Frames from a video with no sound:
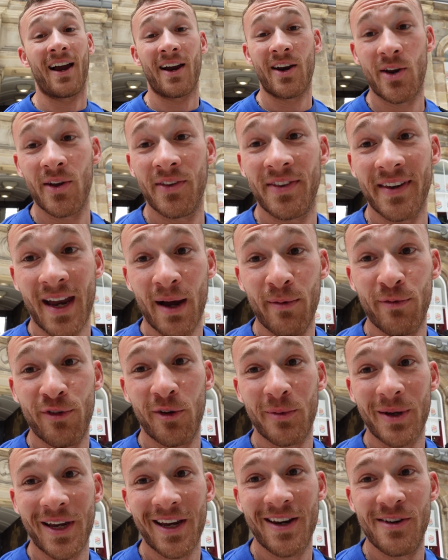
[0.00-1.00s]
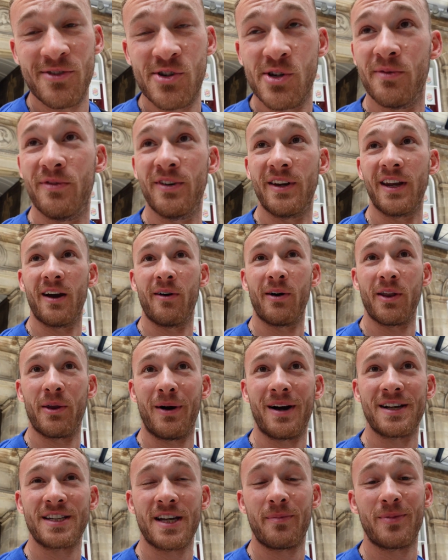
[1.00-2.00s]
Good thing I'm filming a YouTube video,
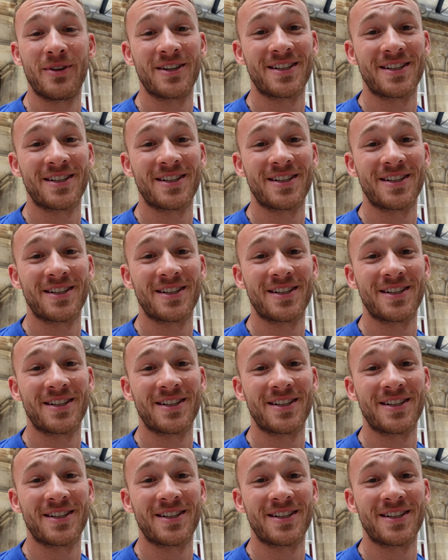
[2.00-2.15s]
otherwise I'd be